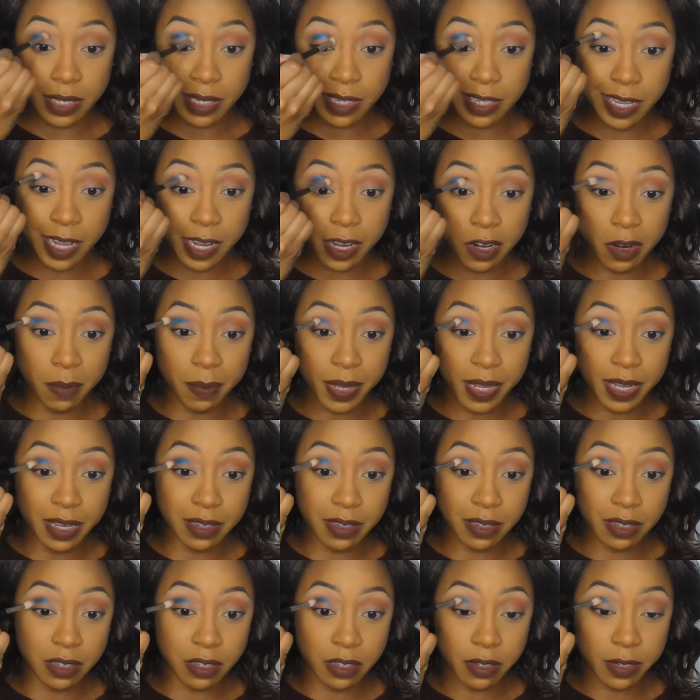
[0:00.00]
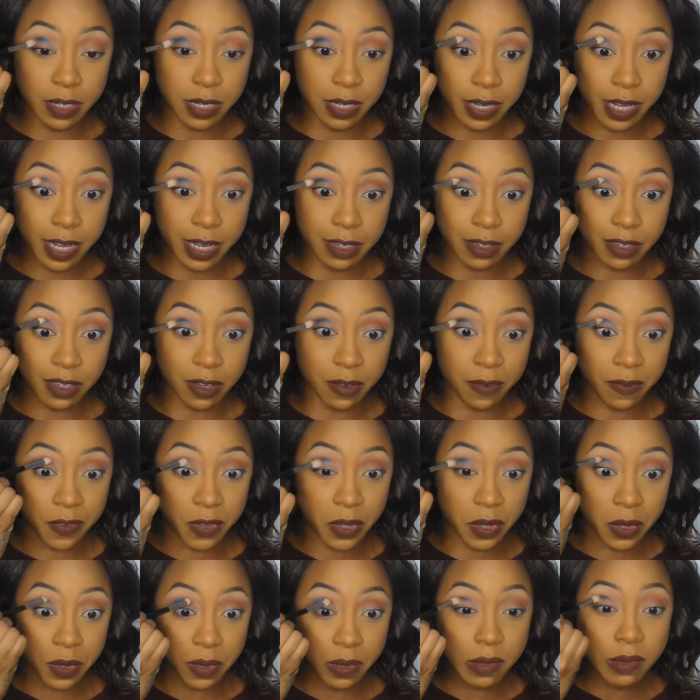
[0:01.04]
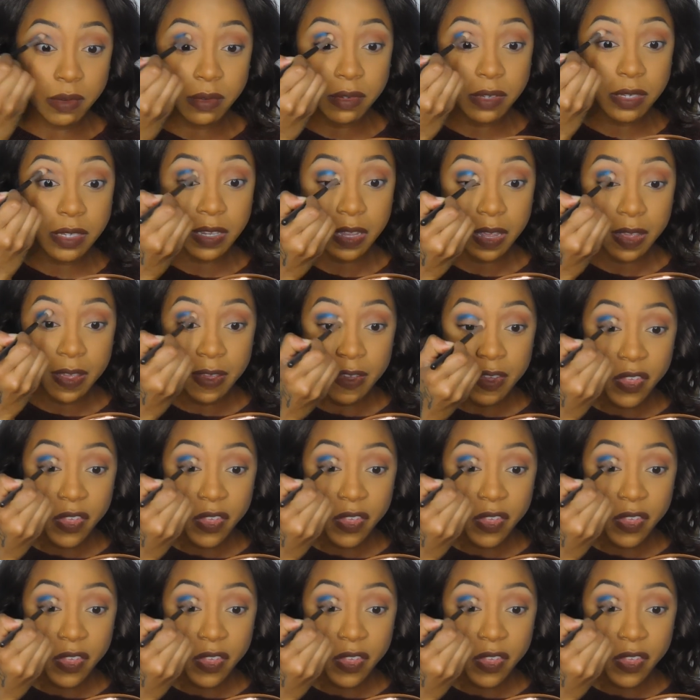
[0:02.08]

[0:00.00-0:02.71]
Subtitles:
It's not going to be as diffused